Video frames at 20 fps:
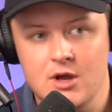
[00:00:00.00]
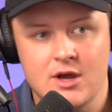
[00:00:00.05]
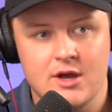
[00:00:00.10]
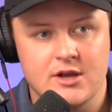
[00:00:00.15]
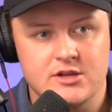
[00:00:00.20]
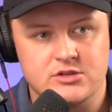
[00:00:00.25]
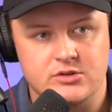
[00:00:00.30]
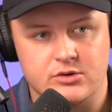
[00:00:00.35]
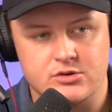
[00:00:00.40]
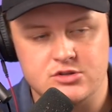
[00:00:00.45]

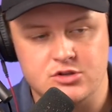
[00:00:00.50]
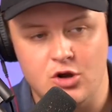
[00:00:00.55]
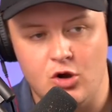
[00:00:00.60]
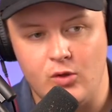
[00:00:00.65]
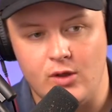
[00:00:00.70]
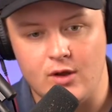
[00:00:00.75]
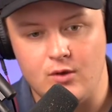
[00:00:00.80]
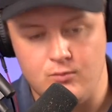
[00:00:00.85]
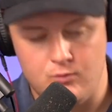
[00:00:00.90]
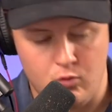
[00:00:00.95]
So there's no
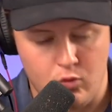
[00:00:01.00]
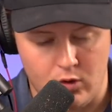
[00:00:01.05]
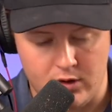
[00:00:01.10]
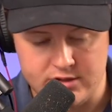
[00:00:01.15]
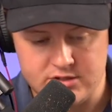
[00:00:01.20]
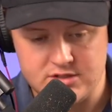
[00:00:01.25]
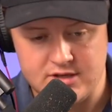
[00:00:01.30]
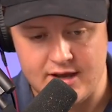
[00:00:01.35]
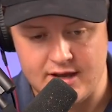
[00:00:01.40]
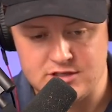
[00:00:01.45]
like one
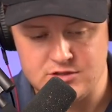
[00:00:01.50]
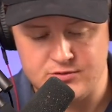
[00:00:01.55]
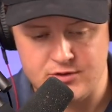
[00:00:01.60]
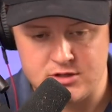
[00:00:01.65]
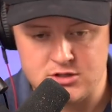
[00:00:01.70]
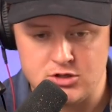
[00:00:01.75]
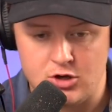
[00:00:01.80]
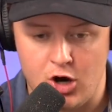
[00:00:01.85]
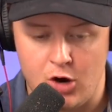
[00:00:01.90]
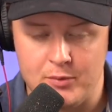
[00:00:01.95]
size
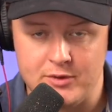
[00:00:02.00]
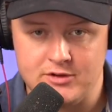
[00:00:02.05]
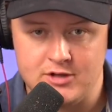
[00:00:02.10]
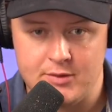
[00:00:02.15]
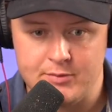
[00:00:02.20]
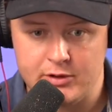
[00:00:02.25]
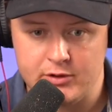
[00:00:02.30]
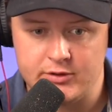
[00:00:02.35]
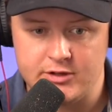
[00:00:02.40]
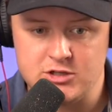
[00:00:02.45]
fits all, but
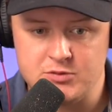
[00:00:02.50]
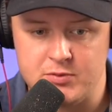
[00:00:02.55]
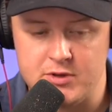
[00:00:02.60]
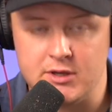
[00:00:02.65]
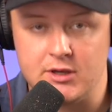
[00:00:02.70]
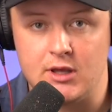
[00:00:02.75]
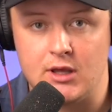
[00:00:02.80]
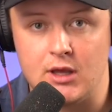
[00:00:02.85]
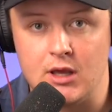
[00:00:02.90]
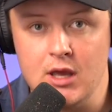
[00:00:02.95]
typically
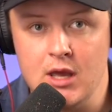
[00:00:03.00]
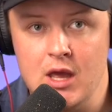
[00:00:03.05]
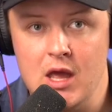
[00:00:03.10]
speaking,